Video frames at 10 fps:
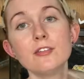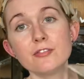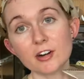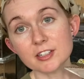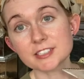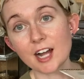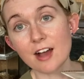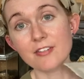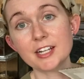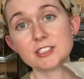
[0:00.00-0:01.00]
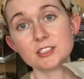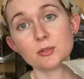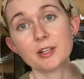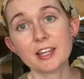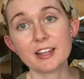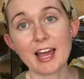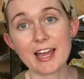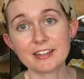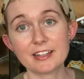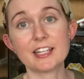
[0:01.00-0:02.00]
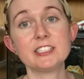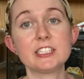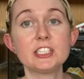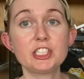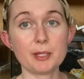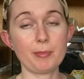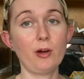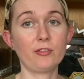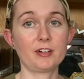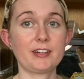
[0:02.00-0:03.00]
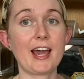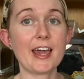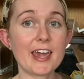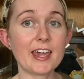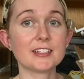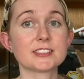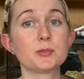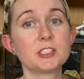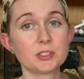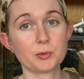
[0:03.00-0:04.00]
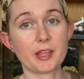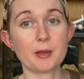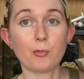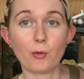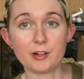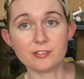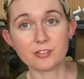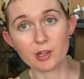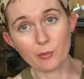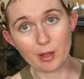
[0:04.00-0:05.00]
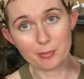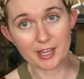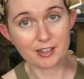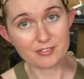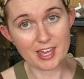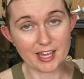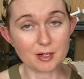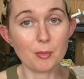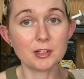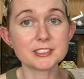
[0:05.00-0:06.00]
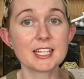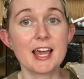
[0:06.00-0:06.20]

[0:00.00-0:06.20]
First off, I do really like that they did ship overnight, which is really important for the well-being of the animals,